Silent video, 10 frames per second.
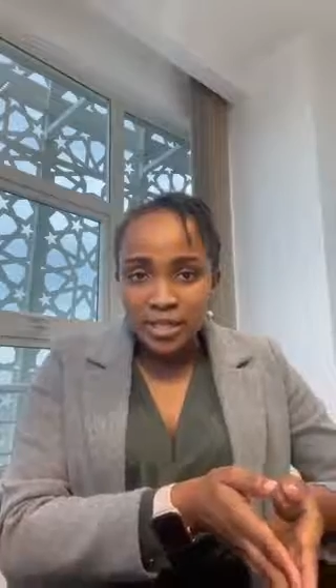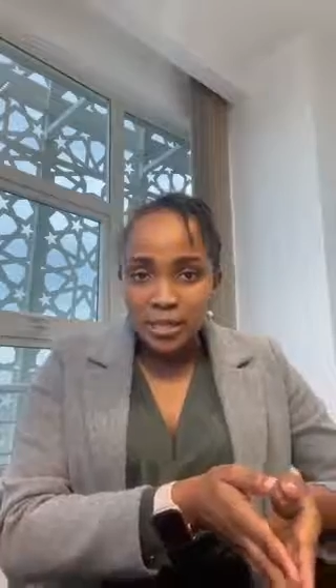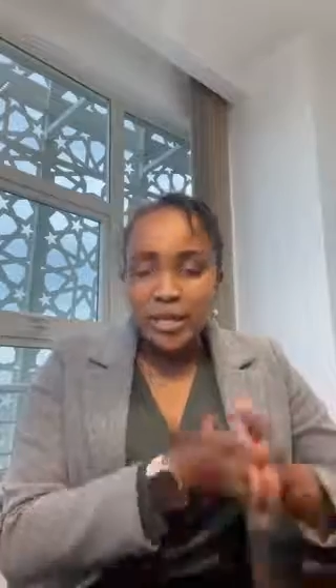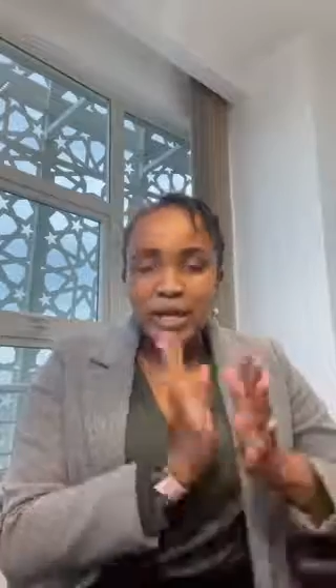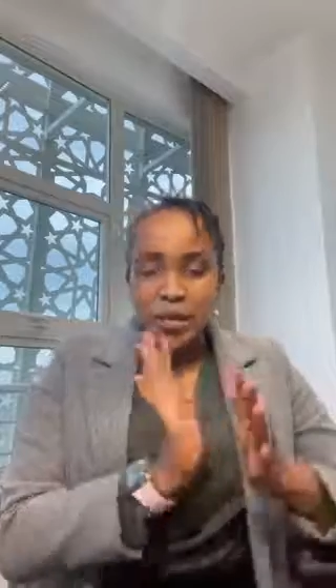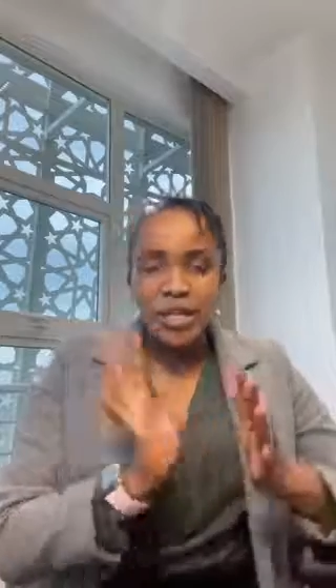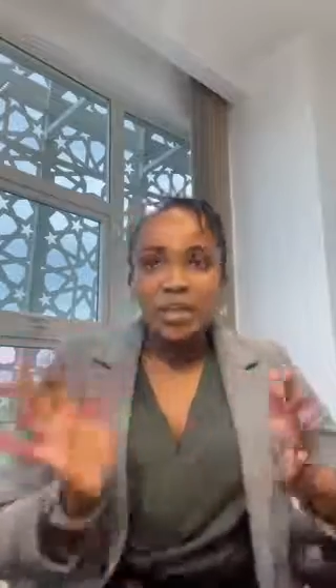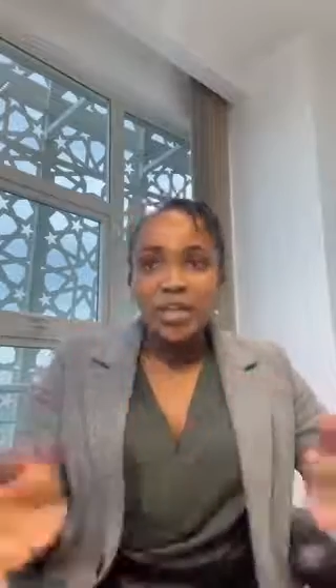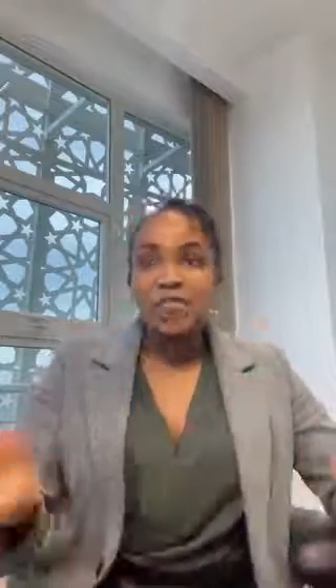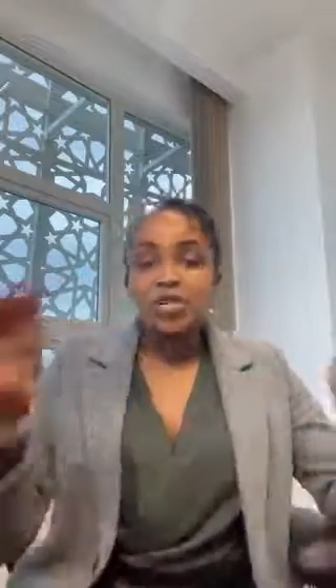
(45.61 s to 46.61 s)
like when the
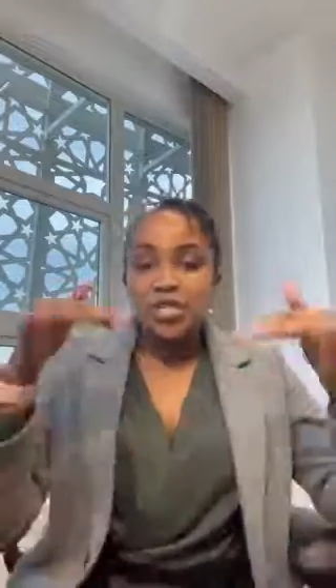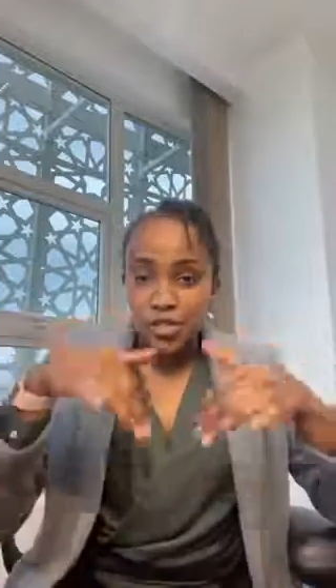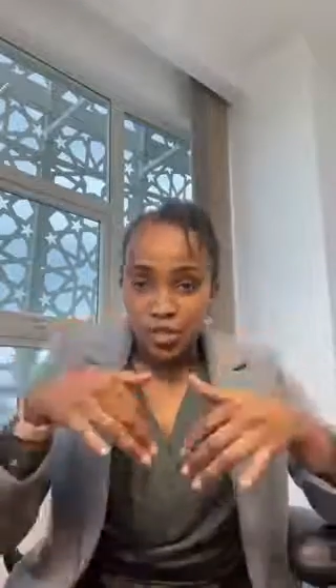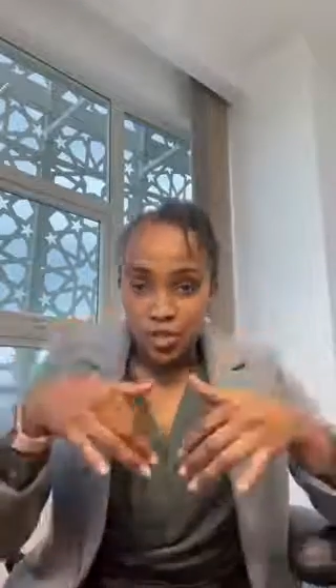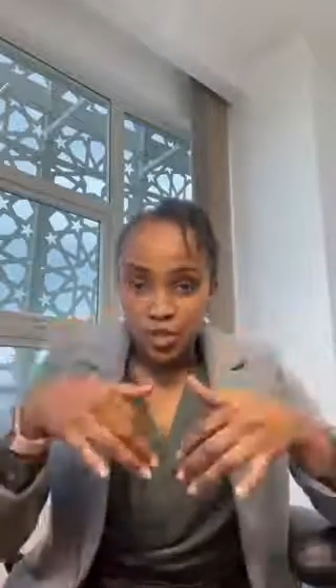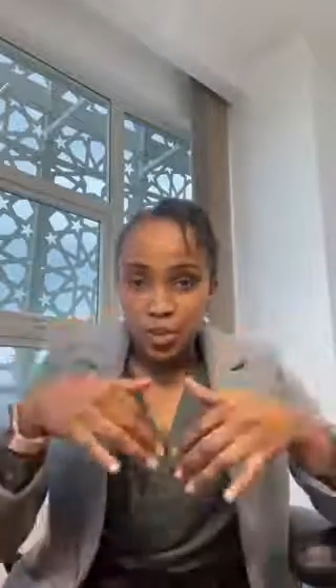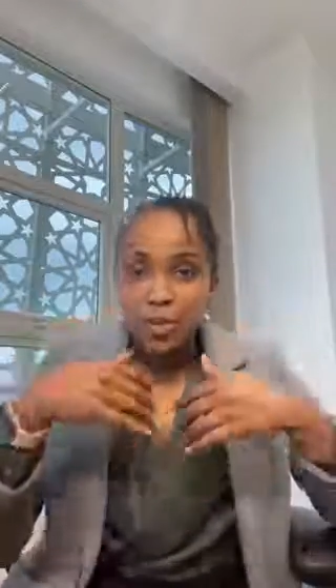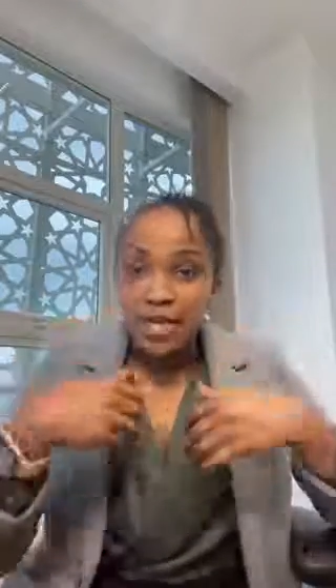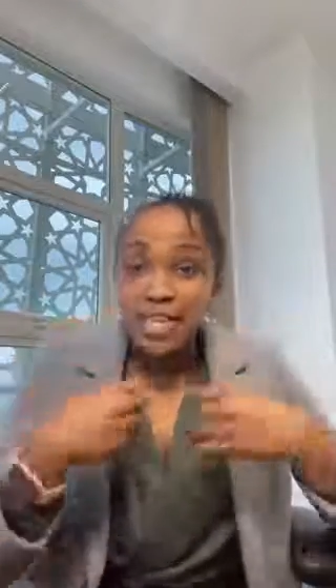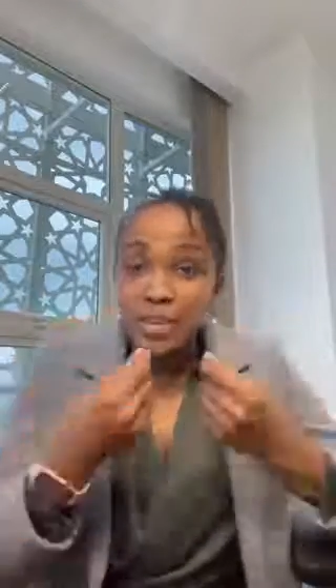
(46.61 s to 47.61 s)
money falls due,
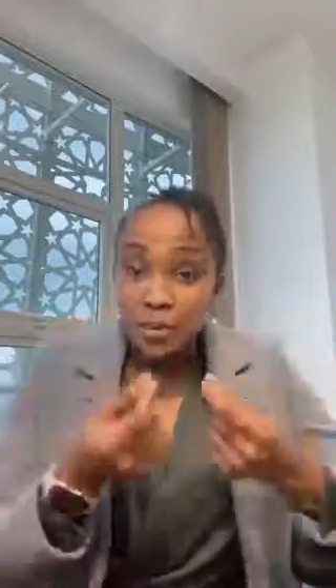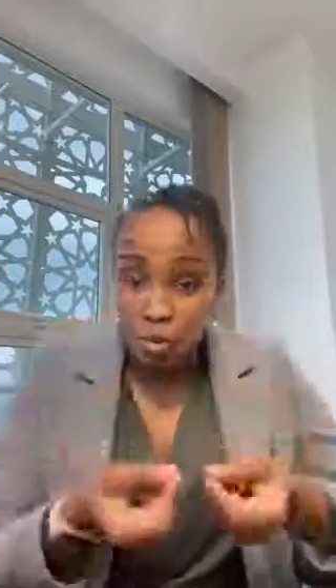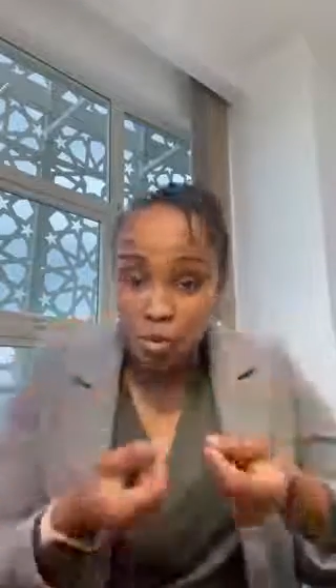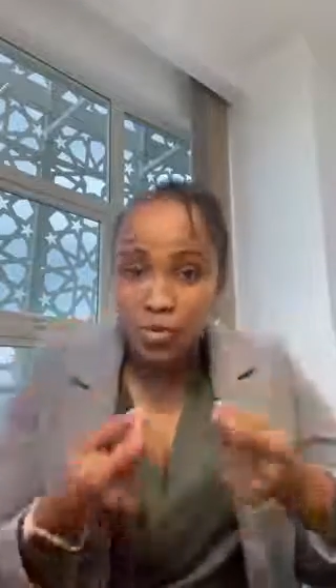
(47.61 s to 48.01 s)
let them know